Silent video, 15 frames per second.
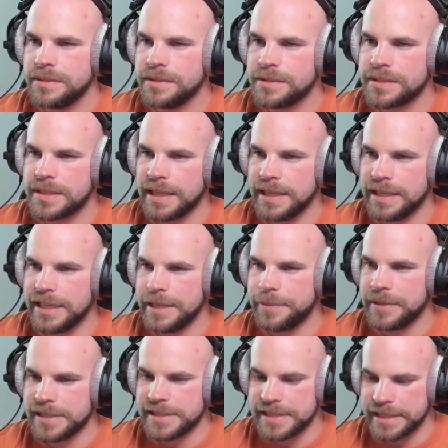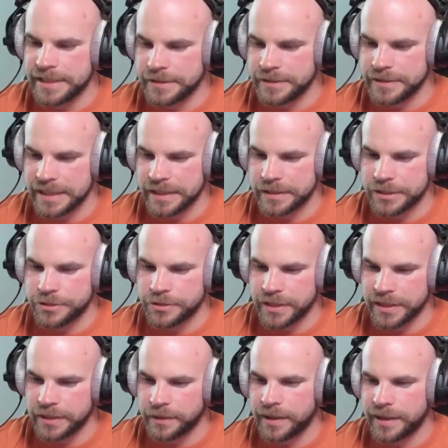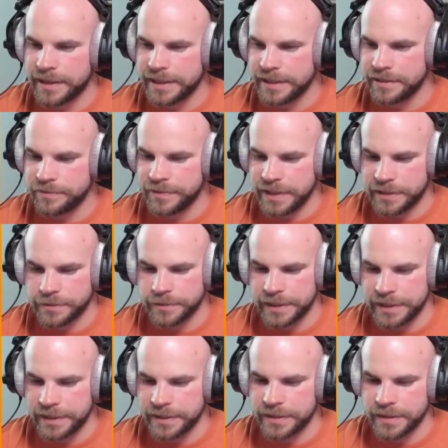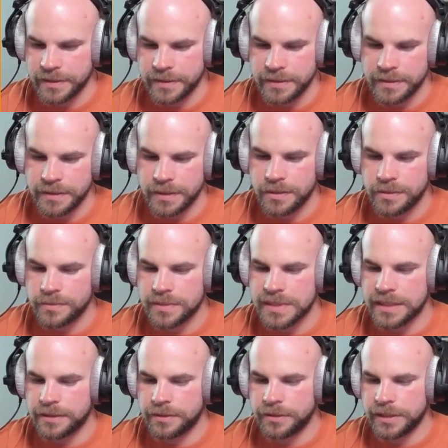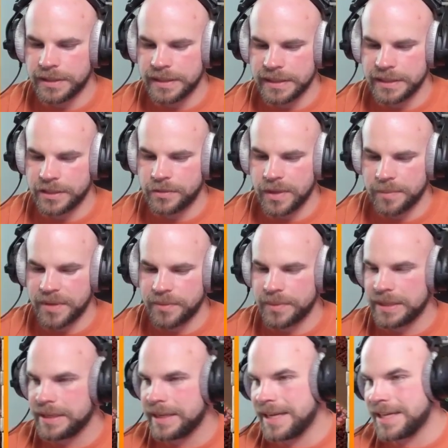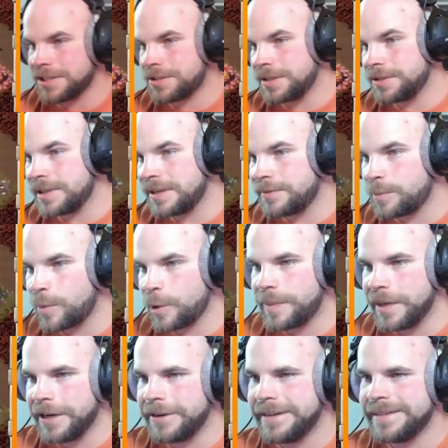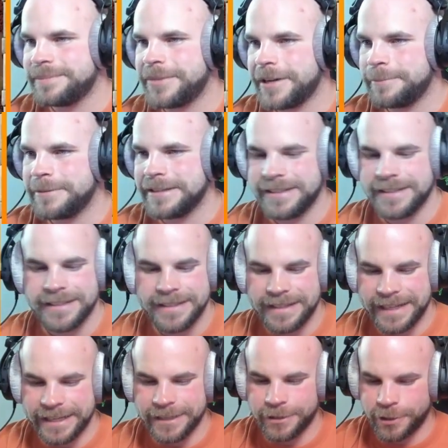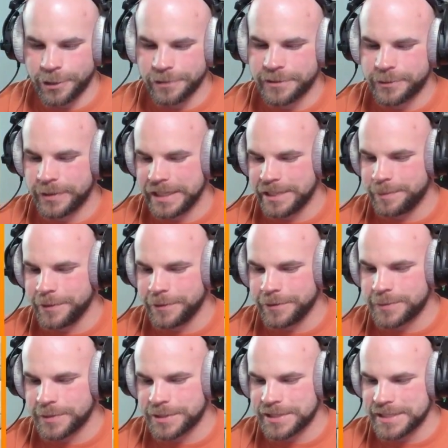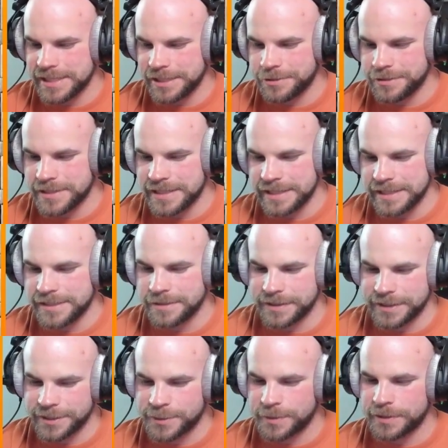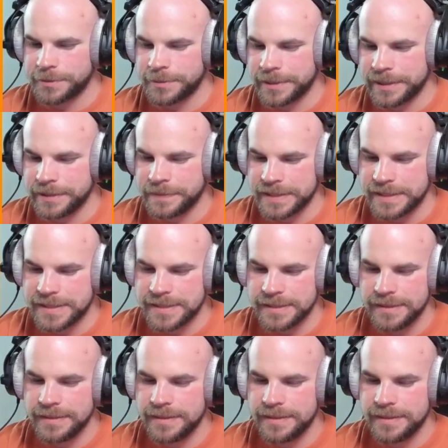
Just kind of keeping it standard now to try to lock in a victory here. Take a look at the equipment. We actually do have the Barbarian Puppet and Earthquake Boots, which is interesting. So there's where the creative is.